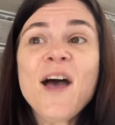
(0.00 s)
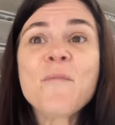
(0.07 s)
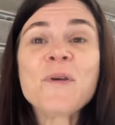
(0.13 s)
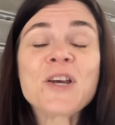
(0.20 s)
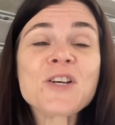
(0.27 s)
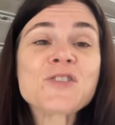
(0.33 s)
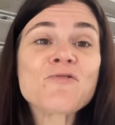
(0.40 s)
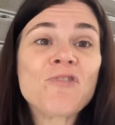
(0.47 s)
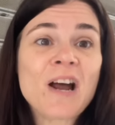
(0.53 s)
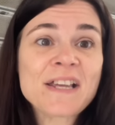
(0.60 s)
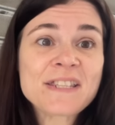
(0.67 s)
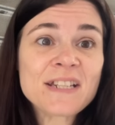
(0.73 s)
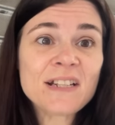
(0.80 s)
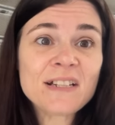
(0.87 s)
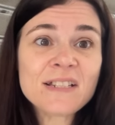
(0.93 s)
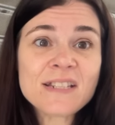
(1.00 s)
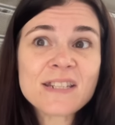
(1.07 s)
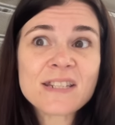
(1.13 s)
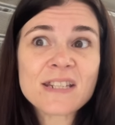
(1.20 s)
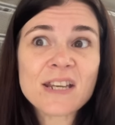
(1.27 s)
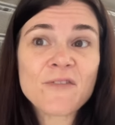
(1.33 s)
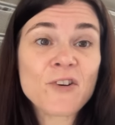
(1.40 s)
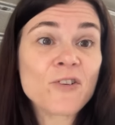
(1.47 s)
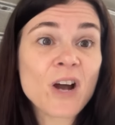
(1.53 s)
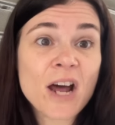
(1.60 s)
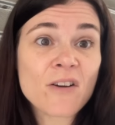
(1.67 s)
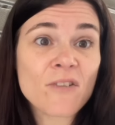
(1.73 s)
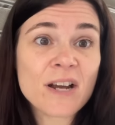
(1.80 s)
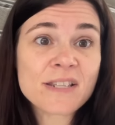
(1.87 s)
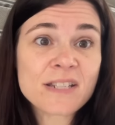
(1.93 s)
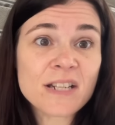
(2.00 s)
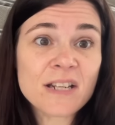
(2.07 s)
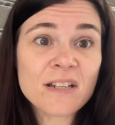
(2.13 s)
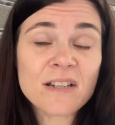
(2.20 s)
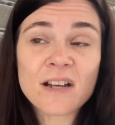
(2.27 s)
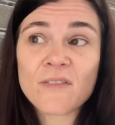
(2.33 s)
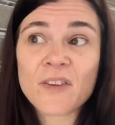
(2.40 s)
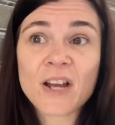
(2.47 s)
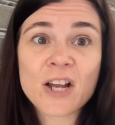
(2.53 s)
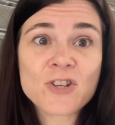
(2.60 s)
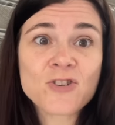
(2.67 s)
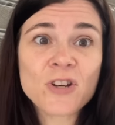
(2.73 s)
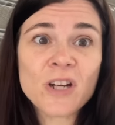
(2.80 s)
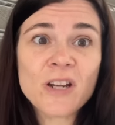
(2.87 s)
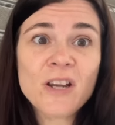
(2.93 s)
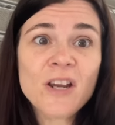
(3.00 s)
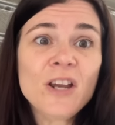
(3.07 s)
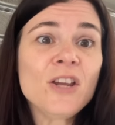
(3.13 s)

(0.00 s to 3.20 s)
Because residents, if you're not a resident of the country,